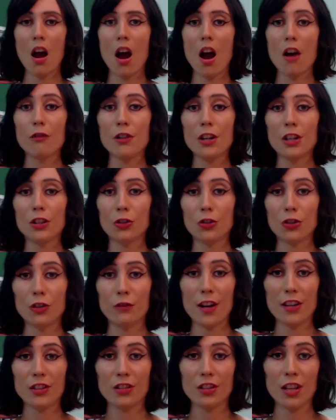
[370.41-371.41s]
A research
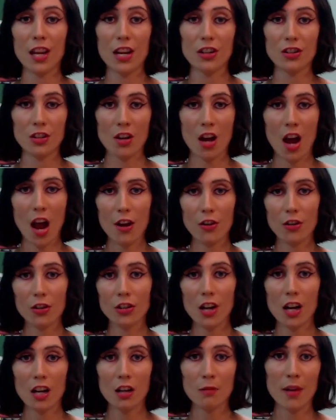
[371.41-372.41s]
investigation hired
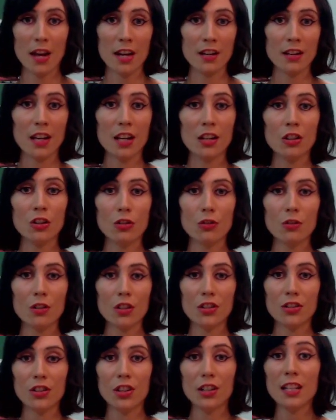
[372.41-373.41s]
young men in New York
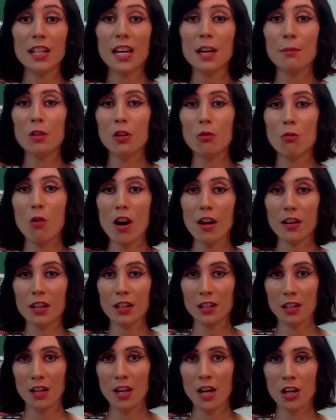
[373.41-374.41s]
City and
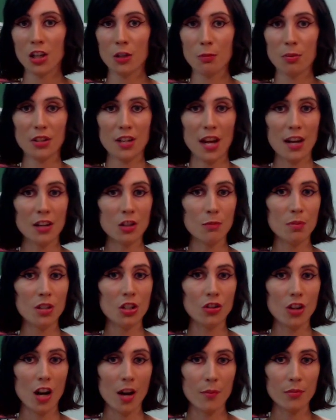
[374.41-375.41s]
Milwaukee to pretend to be
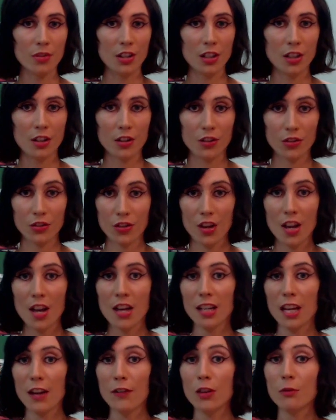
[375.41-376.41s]
job seekers,
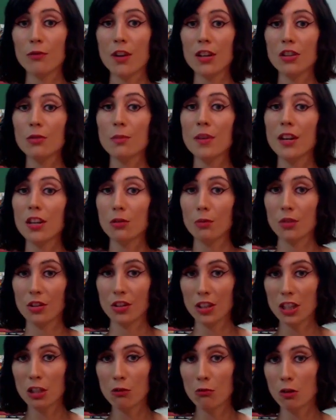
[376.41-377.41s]
gave them resumes with
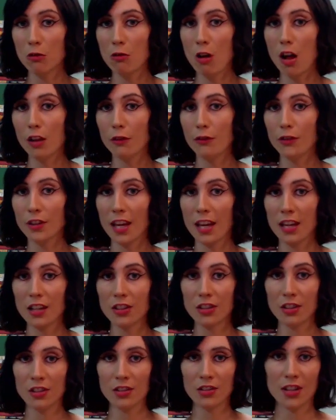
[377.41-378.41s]
equal
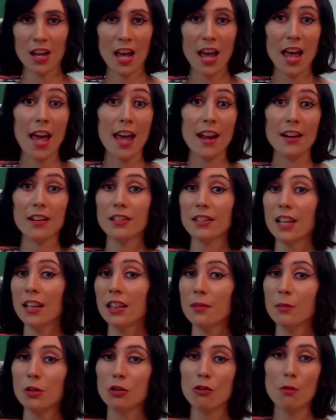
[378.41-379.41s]
qualifications, and sent
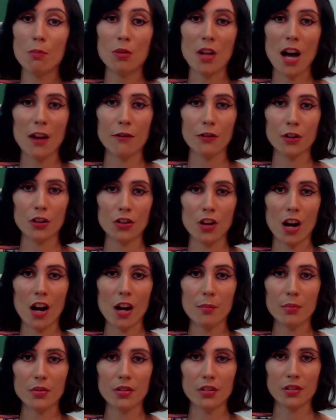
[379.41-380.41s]
them to apply for
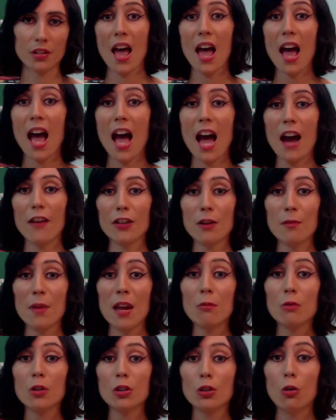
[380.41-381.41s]
jobs. Half the
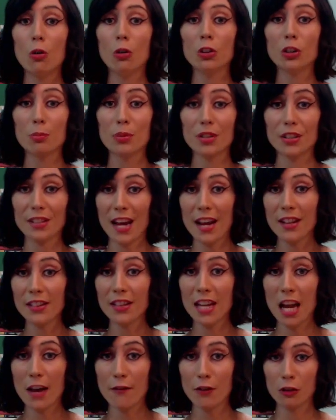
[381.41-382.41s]
men were told to pretend they
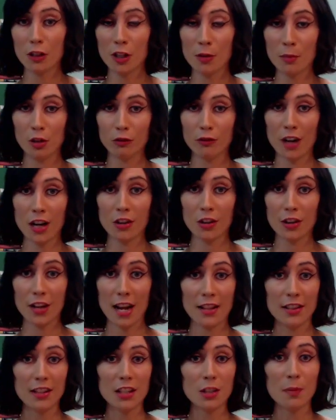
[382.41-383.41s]
have a criminal record,
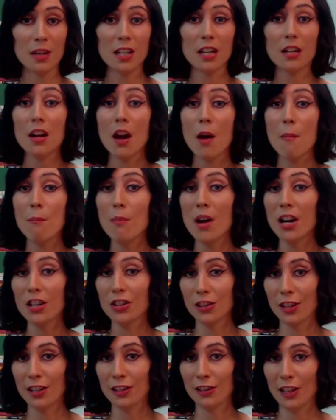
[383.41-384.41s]
and this made it much
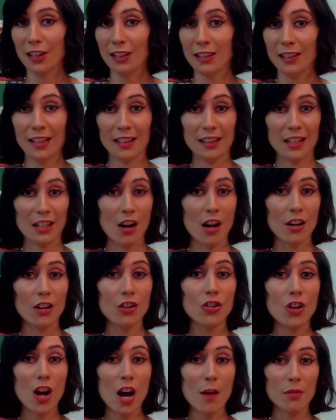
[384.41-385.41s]
less likely that they got a
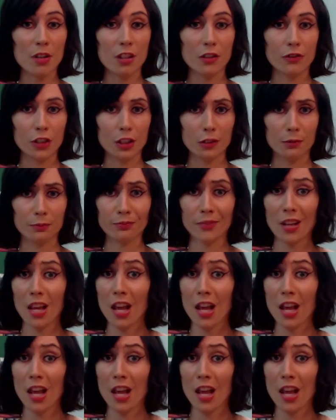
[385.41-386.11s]
job interview.